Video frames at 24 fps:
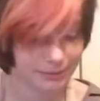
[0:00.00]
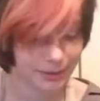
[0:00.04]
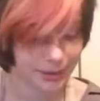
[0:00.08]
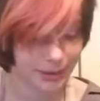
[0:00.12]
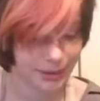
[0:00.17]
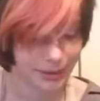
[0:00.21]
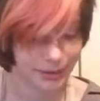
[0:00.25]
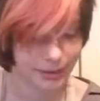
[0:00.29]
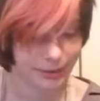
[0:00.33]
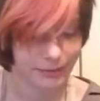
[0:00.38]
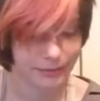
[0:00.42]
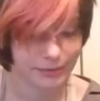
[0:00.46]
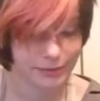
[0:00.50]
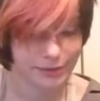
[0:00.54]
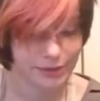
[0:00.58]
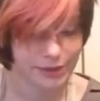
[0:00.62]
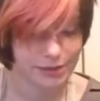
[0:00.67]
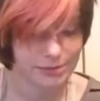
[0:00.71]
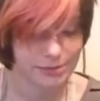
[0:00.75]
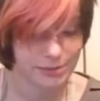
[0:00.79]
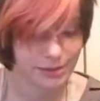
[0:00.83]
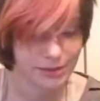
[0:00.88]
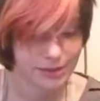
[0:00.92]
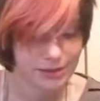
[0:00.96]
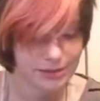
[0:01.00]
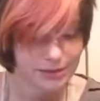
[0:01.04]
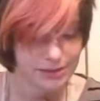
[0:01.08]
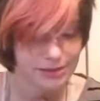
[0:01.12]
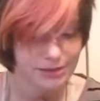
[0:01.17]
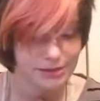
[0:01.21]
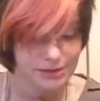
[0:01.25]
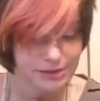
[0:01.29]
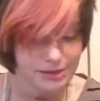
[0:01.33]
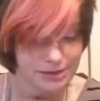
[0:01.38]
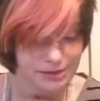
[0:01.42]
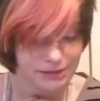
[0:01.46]
Have you experienced
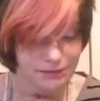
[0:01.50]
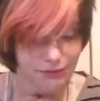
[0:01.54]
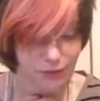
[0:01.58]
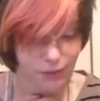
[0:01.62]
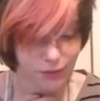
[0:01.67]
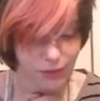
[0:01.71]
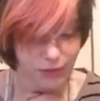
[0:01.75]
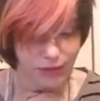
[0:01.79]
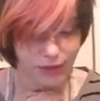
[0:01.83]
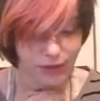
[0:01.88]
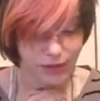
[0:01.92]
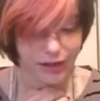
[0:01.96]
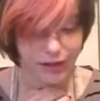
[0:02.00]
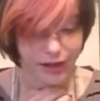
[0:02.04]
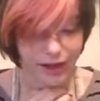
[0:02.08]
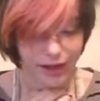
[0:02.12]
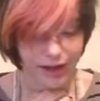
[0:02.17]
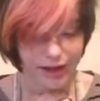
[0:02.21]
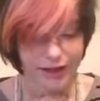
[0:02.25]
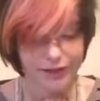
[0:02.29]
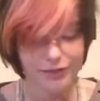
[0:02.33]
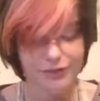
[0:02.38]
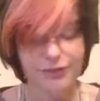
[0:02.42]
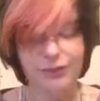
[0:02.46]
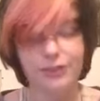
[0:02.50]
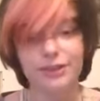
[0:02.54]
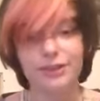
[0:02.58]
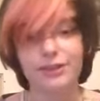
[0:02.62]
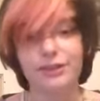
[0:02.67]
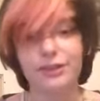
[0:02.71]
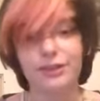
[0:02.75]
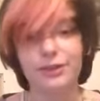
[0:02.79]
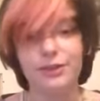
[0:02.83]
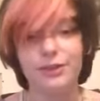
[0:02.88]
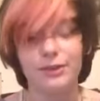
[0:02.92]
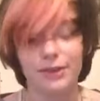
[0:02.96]
dysphoria? I actually
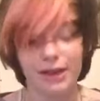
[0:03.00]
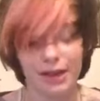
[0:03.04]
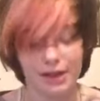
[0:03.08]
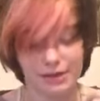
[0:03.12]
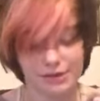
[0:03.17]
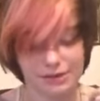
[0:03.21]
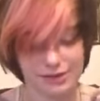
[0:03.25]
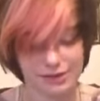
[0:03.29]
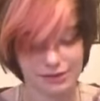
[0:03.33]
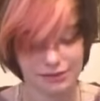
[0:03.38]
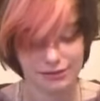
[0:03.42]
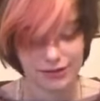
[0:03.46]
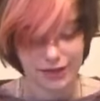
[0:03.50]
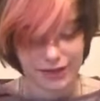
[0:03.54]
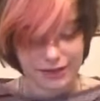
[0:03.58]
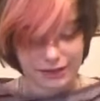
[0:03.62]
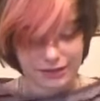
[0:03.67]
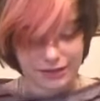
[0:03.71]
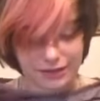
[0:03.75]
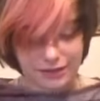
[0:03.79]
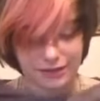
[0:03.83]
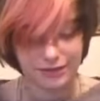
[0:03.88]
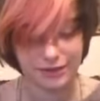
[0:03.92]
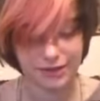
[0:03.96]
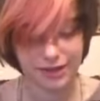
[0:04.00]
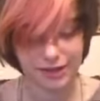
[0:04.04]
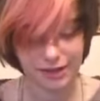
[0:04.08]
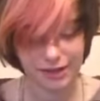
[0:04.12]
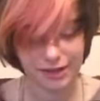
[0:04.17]
do. How does it affect you?